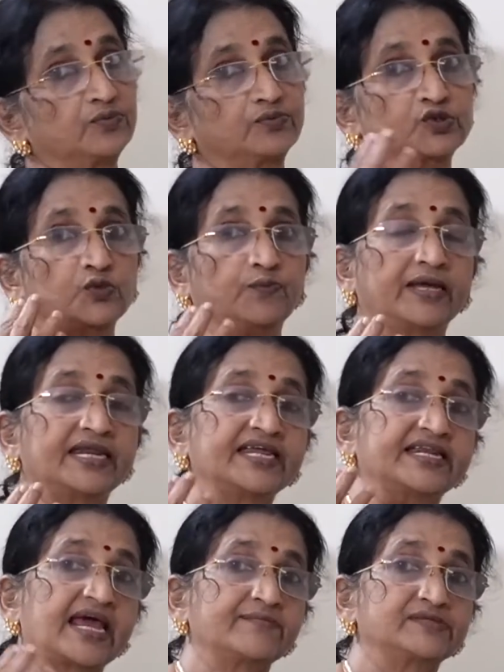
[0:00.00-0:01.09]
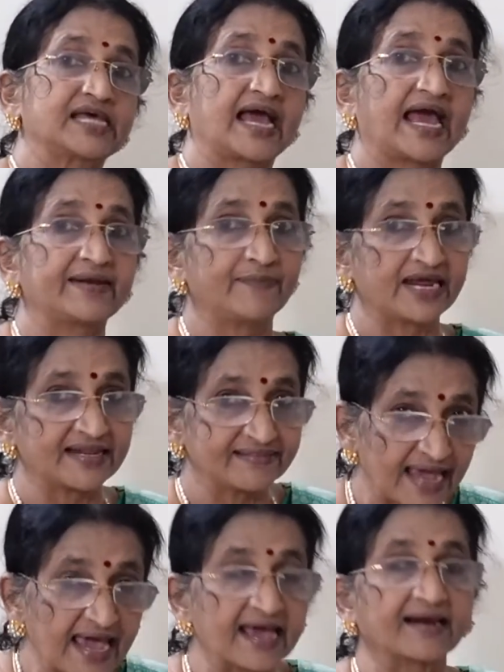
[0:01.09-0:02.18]
So many times I had been
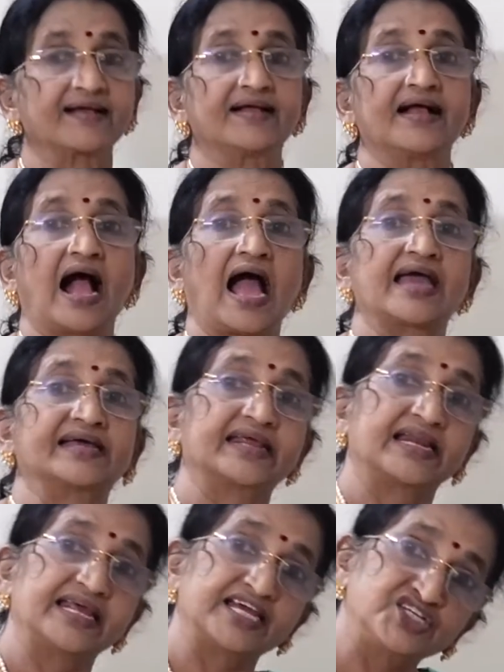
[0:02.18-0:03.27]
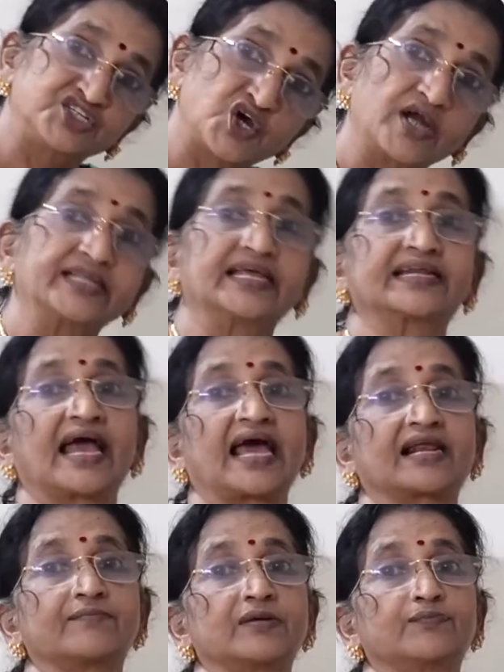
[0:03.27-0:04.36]
there. I really enjoyed that
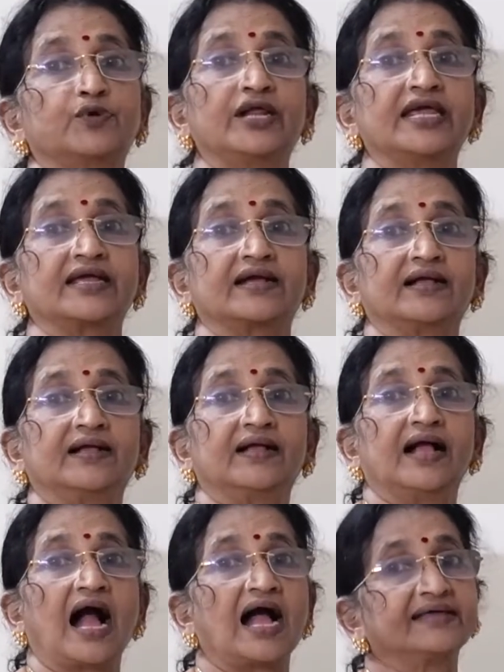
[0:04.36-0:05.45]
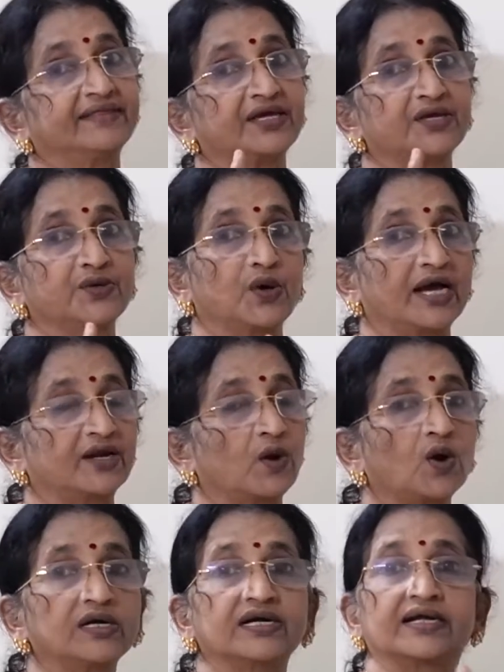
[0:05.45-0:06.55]
caramel pudding. I think you had
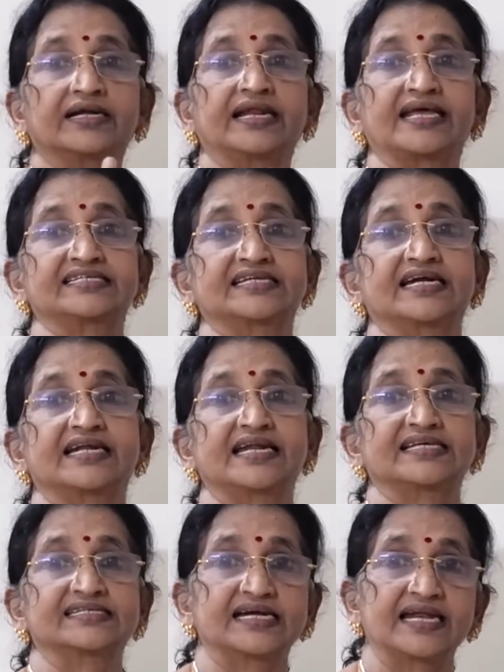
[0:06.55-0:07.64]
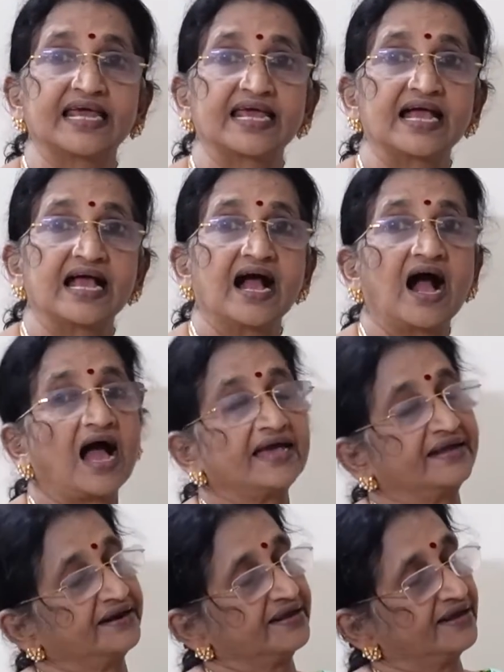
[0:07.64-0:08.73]
all tasted it yesterday. I
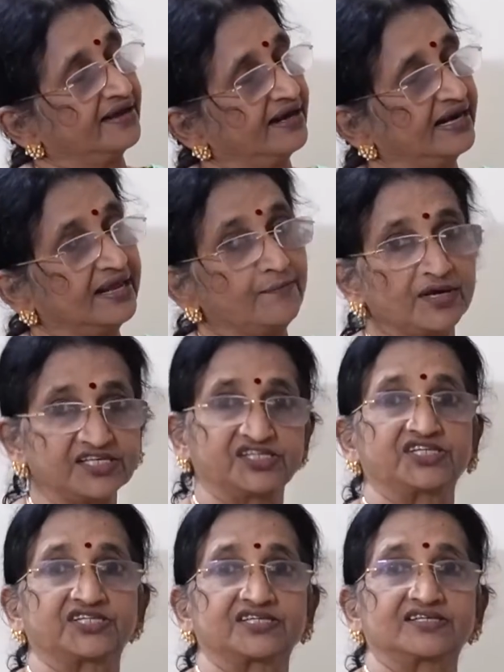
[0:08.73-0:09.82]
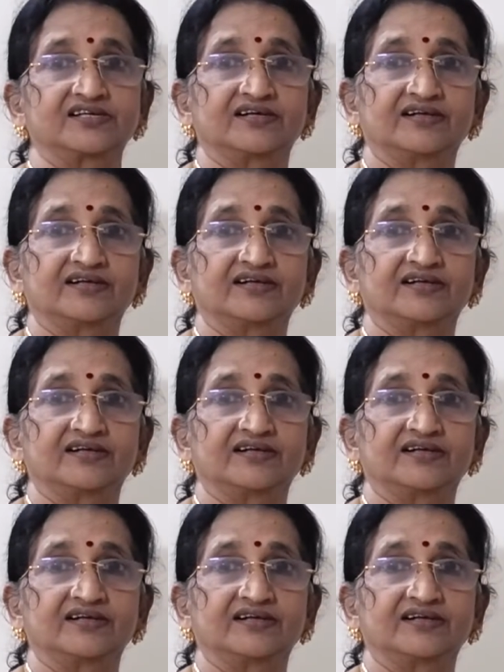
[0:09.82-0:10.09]
really miss it.